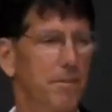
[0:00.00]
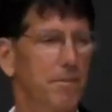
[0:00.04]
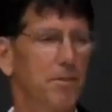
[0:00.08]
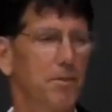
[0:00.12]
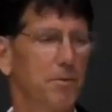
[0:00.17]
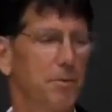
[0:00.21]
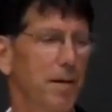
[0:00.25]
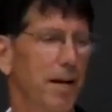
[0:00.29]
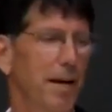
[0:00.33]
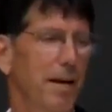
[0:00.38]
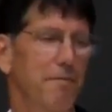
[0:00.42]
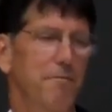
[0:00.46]

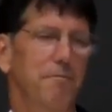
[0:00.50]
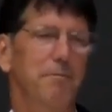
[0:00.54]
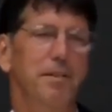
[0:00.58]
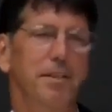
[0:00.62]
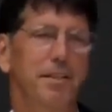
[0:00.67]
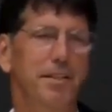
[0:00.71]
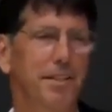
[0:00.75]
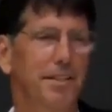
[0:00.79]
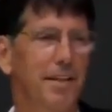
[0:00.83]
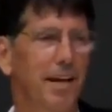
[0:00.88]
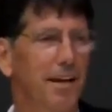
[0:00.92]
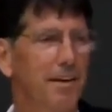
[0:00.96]
$2.5
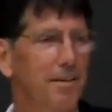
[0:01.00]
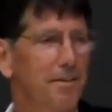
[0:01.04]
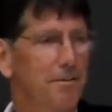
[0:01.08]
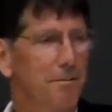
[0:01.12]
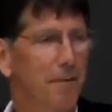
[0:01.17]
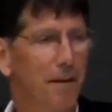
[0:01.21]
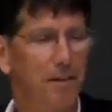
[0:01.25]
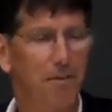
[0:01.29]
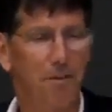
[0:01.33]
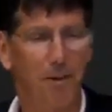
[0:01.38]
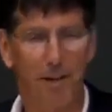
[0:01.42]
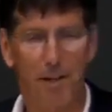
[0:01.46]
million.
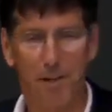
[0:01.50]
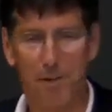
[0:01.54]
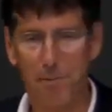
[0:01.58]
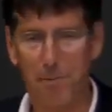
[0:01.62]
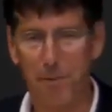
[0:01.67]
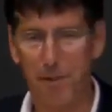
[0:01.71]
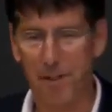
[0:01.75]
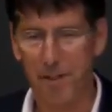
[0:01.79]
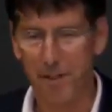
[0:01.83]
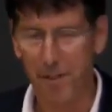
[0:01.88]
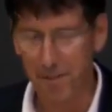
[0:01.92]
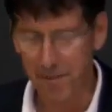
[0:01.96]
My credit's
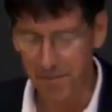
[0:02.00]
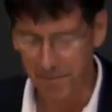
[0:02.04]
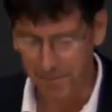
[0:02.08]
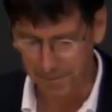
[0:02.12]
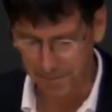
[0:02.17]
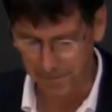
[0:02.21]
pretty good.